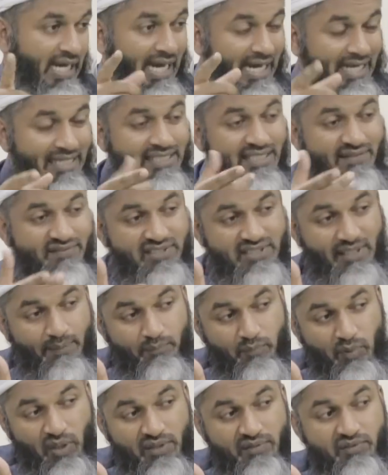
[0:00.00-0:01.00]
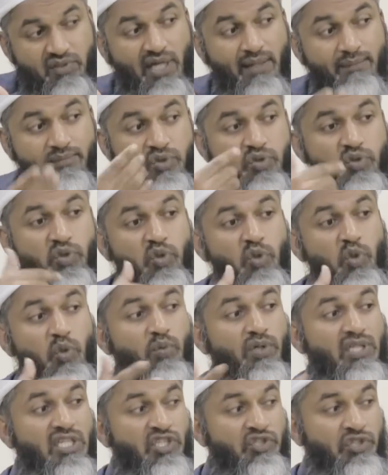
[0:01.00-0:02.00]
And if someone comes to you
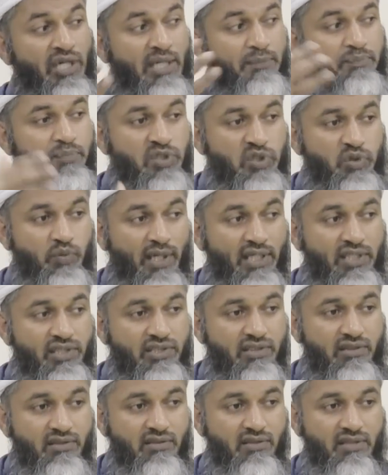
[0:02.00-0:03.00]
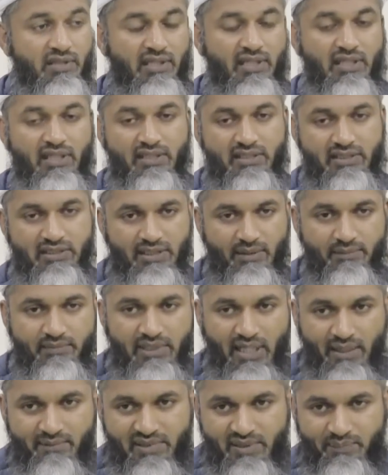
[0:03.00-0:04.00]
with great persuasion,
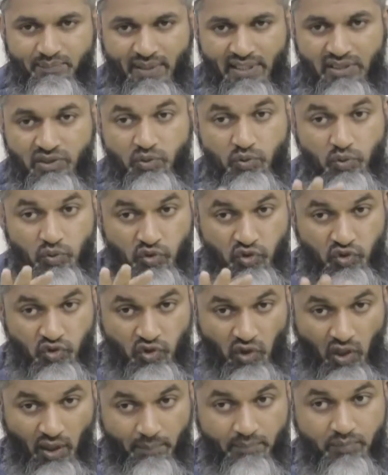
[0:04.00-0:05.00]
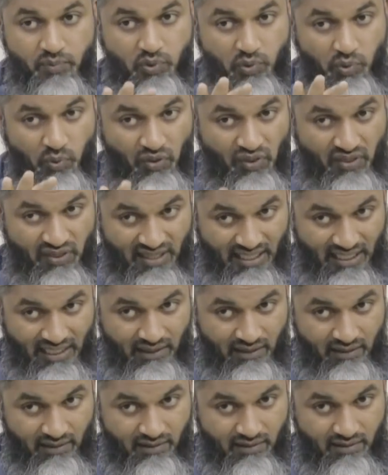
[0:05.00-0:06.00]
sometimes it's best to stop, to
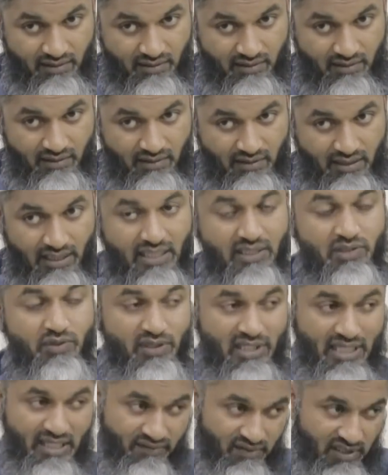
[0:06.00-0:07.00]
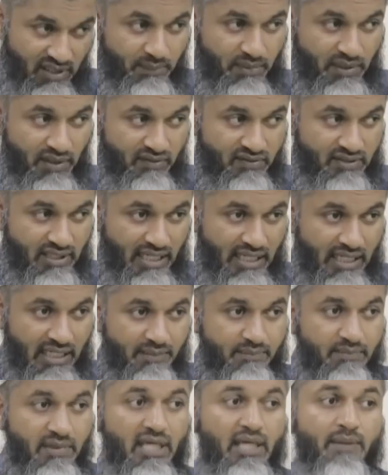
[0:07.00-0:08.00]
think, to give it a bit of
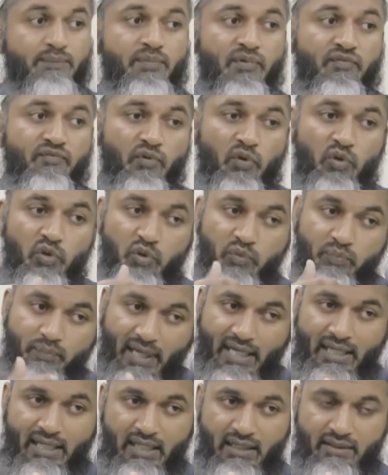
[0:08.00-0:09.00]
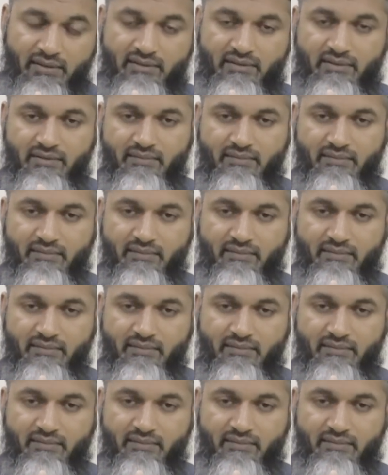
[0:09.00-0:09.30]
time before you make it.